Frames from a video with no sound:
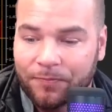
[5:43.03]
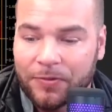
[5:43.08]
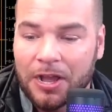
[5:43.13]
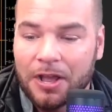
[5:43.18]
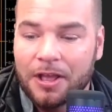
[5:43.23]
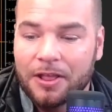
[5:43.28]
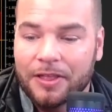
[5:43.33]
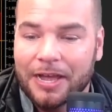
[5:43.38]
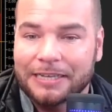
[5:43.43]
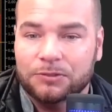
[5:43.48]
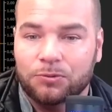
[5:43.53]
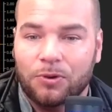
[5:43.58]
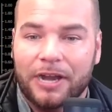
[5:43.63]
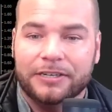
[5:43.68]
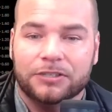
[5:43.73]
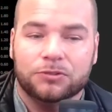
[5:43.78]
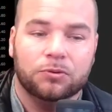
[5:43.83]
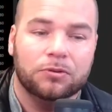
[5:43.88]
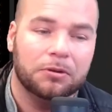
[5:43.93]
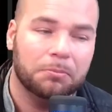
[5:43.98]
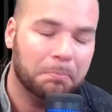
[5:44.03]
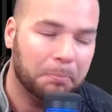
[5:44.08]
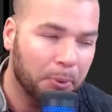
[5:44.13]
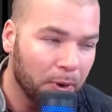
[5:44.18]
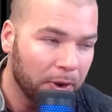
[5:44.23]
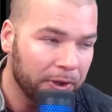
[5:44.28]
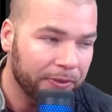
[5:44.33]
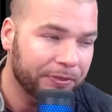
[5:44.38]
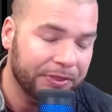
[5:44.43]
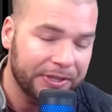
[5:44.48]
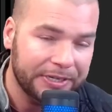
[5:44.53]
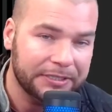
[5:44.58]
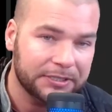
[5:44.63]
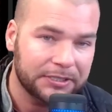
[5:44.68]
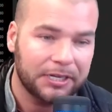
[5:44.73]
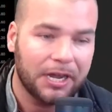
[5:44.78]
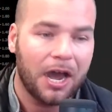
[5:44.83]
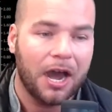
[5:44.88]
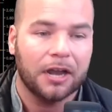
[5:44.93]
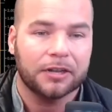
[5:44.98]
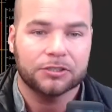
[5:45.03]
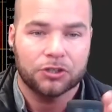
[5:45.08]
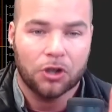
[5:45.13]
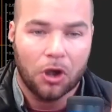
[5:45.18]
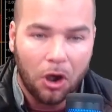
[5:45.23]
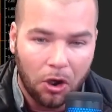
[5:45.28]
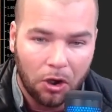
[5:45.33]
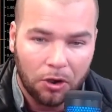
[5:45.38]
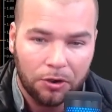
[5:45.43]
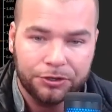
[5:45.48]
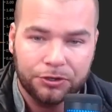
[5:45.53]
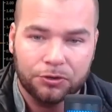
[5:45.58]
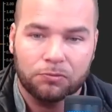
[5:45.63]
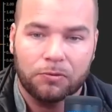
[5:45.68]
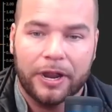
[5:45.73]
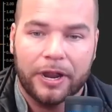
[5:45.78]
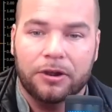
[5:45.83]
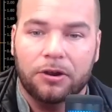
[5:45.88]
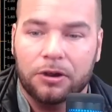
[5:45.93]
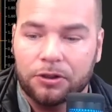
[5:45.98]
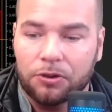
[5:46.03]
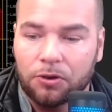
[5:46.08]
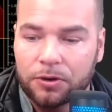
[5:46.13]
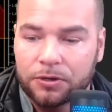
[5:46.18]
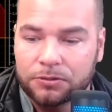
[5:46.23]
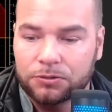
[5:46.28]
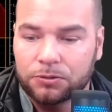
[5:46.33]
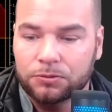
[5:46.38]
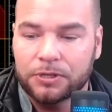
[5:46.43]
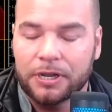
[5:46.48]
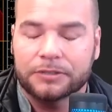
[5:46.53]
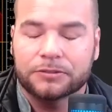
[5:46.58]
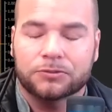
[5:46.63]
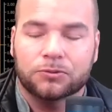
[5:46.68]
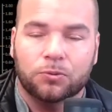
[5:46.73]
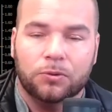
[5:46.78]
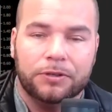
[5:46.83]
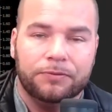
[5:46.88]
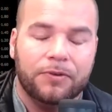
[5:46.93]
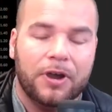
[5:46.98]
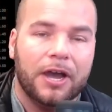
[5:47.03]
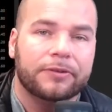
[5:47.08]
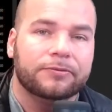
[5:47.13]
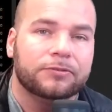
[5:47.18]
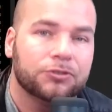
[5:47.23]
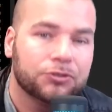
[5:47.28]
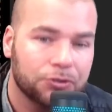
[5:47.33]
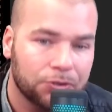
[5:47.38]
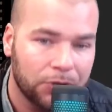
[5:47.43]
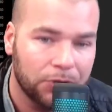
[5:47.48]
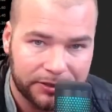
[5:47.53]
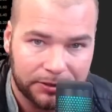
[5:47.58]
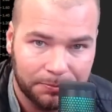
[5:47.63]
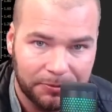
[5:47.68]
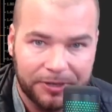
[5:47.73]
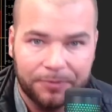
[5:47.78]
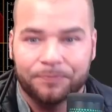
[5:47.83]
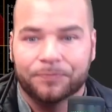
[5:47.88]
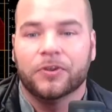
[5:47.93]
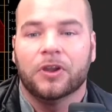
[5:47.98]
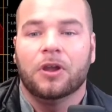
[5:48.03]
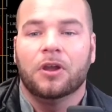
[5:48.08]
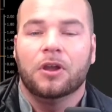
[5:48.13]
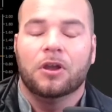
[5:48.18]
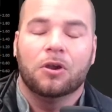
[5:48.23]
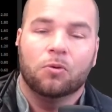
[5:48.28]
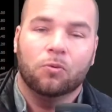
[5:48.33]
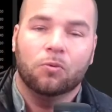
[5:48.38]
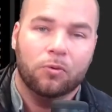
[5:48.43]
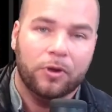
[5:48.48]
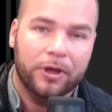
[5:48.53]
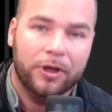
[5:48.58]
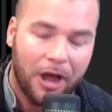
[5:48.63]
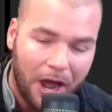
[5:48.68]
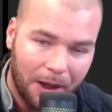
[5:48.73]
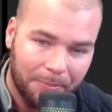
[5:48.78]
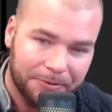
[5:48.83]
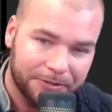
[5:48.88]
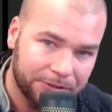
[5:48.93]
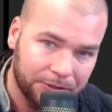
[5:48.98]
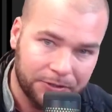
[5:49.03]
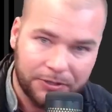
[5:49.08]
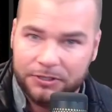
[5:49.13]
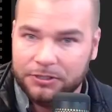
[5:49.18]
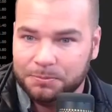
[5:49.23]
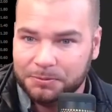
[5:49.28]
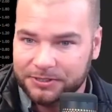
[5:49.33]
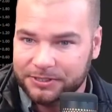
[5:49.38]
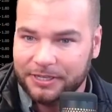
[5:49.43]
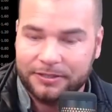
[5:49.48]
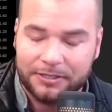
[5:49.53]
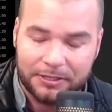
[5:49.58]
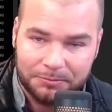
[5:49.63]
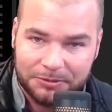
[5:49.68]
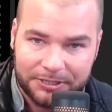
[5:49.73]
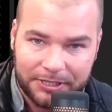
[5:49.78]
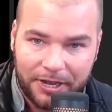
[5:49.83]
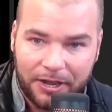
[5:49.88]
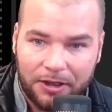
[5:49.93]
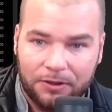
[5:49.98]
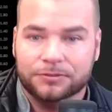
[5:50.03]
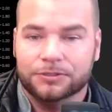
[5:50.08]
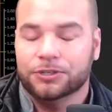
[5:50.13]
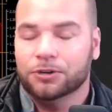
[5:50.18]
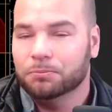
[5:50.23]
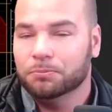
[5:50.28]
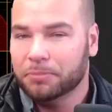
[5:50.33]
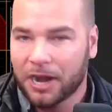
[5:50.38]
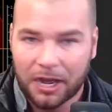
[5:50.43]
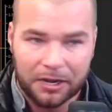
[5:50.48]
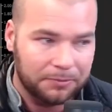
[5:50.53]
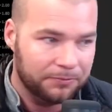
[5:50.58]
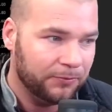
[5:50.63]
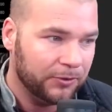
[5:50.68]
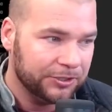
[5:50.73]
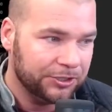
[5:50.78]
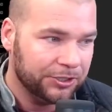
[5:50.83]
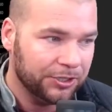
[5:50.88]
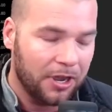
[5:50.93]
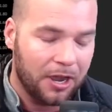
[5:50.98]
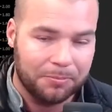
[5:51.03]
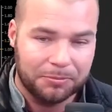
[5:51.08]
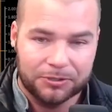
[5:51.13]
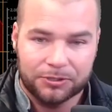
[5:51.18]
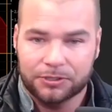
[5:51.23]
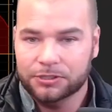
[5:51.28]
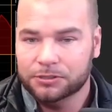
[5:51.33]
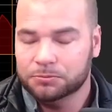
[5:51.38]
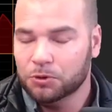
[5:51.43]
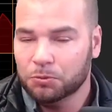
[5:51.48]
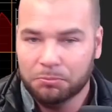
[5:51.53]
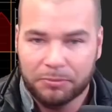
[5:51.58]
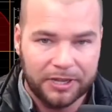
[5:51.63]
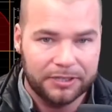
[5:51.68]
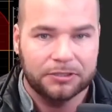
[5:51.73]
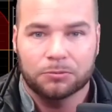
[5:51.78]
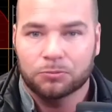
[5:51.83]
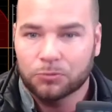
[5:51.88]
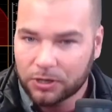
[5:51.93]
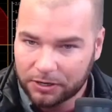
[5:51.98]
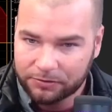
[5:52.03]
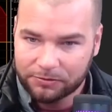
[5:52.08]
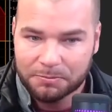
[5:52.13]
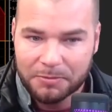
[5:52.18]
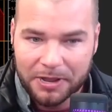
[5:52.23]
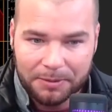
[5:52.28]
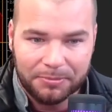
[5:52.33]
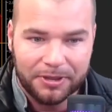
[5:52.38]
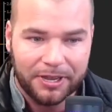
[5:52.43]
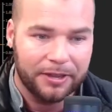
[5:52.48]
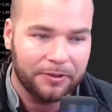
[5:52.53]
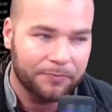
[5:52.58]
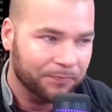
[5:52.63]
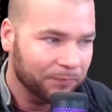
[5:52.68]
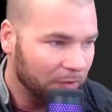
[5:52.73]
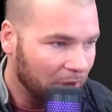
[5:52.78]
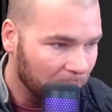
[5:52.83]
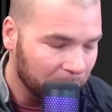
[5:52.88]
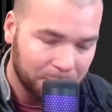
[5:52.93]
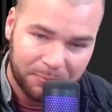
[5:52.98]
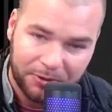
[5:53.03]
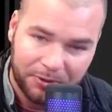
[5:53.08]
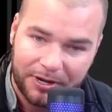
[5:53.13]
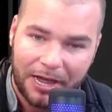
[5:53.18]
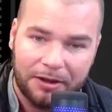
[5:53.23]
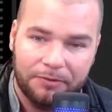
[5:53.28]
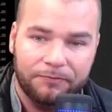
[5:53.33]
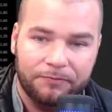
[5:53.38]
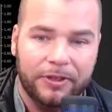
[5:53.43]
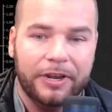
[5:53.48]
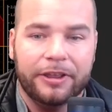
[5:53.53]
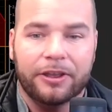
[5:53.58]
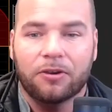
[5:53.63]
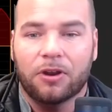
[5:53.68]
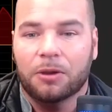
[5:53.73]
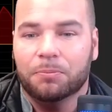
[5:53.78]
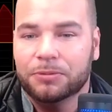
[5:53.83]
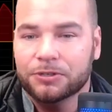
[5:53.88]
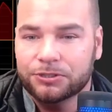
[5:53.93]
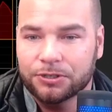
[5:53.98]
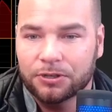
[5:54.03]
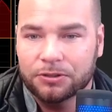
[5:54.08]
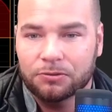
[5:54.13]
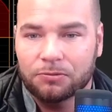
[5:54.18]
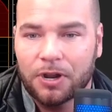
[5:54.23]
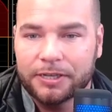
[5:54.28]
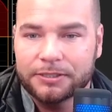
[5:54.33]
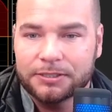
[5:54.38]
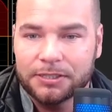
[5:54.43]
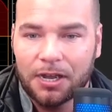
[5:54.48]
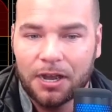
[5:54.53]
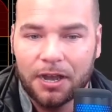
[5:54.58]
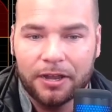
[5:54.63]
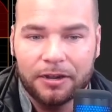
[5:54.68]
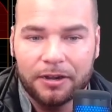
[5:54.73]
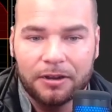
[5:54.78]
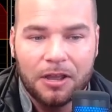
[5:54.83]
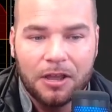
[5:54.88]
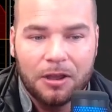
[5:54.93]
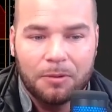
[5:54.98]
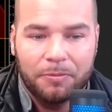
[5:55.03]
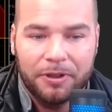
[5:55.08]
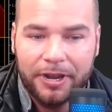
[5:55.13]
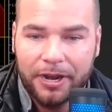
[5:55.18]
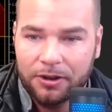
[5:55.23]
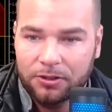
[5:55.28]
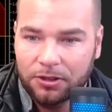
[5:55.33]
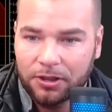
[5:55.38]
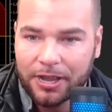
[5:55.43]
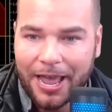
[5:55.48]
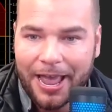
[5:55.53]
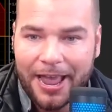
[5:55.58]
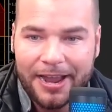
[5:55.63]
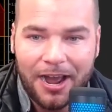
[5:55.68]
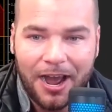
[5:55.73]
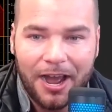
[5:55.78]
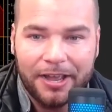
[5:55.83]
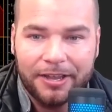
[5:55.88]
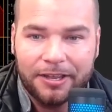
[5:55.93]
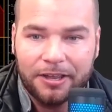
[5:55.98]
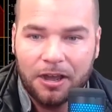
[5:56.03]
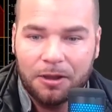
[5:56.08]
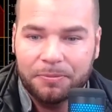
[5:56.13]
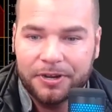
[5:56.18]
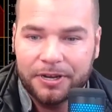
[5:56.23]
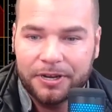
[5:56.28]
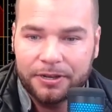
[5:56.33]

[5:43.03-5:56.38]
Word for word: That's why I just want to put these stocks on your radar going in 2025. Trust me, when opportunities present themselves, you know, bottom fishing opportunities, momentum, whatever it may be, I'm going to put out a video and I'll put you on the right side. But here, look, AI company,